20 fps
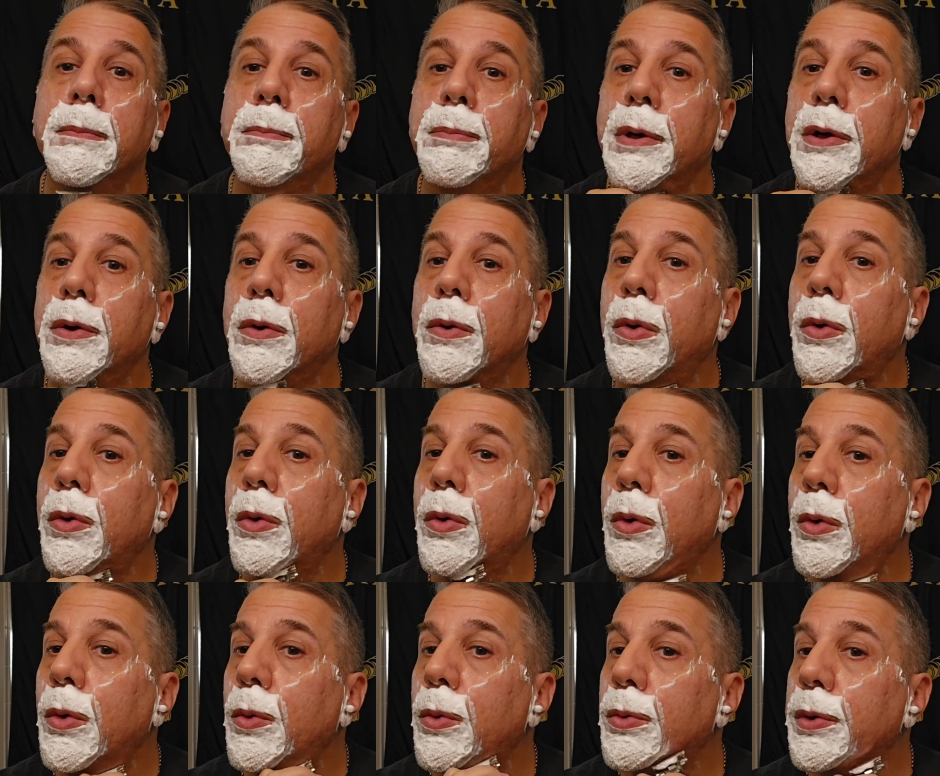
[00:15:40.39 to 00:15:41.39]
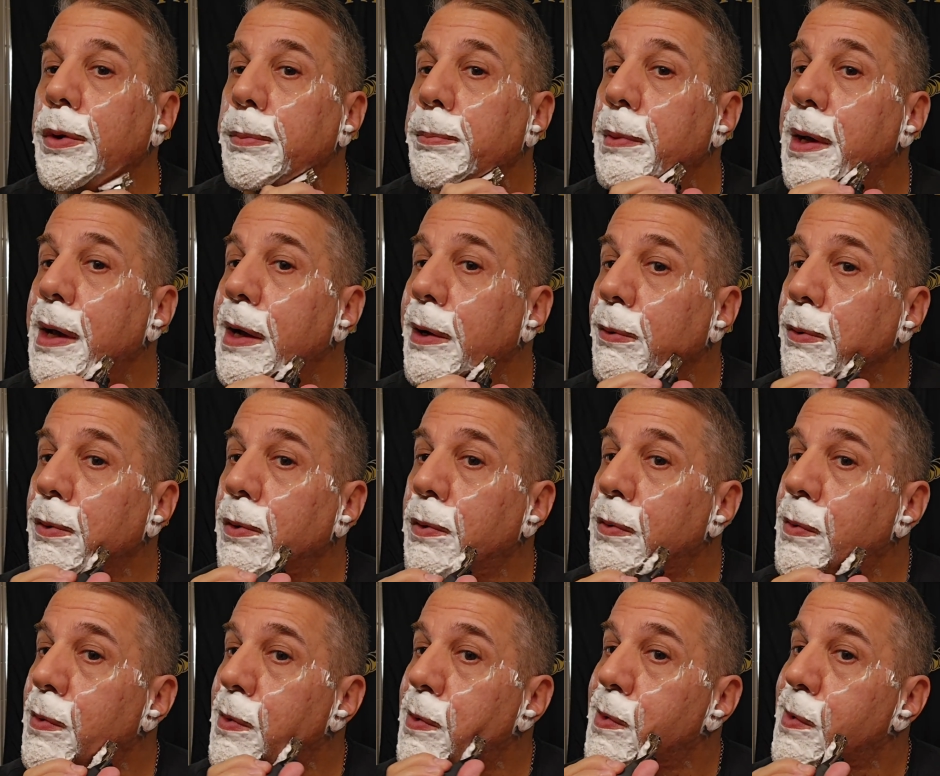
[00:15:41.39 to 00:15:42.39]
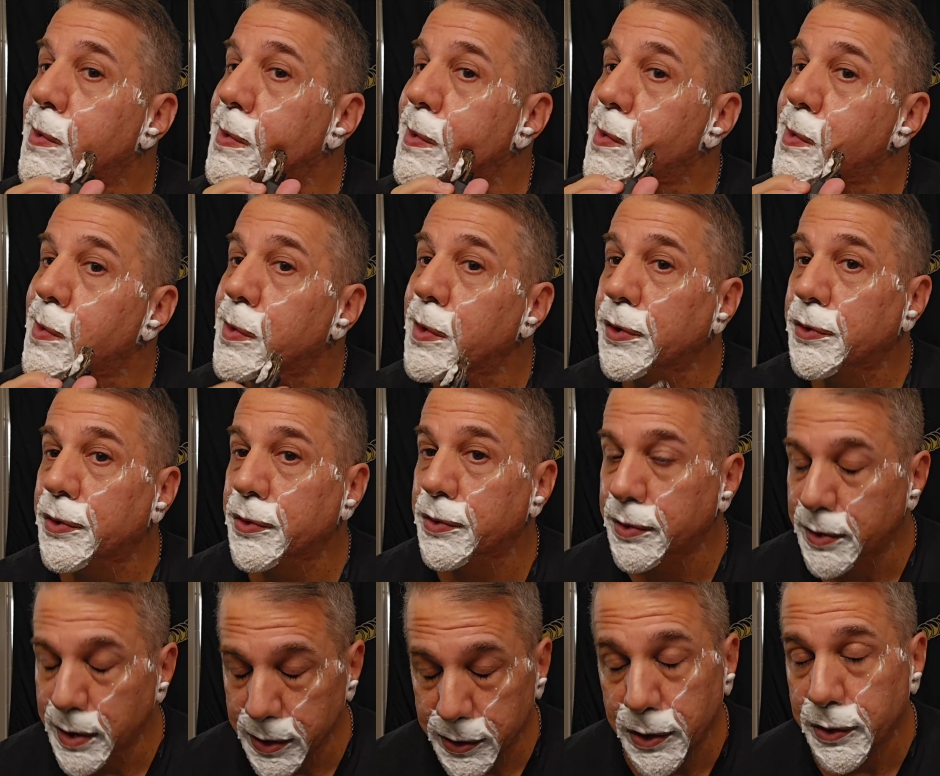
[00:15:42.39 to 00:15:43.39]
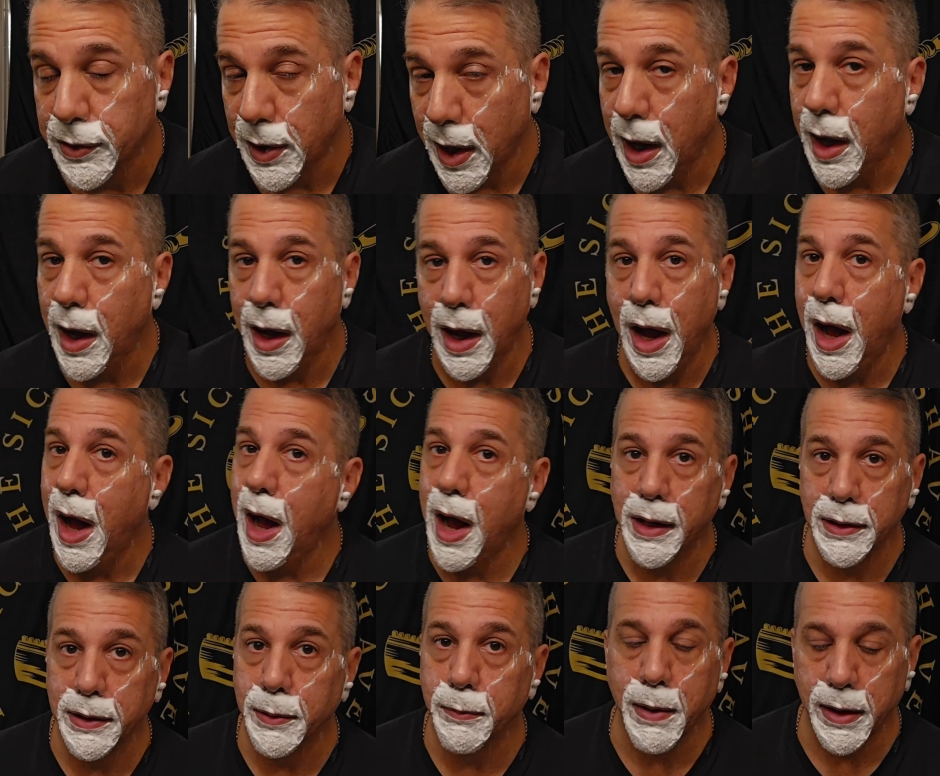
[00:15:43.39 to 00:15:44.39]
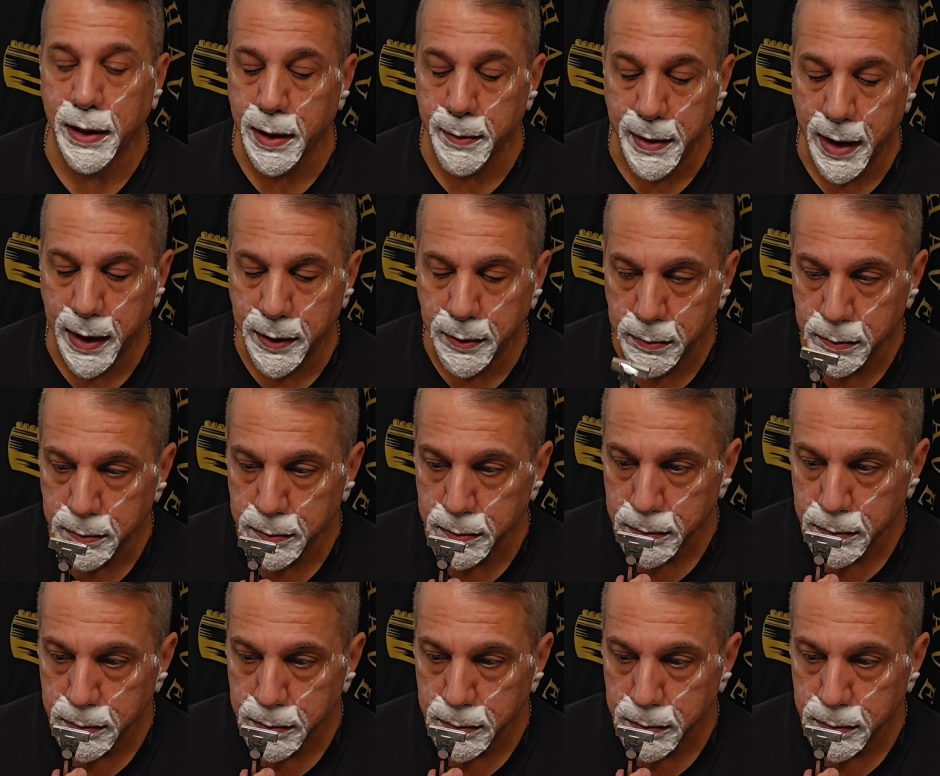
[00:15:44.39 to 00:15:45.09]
But holy mackerel, this is a highly recommend.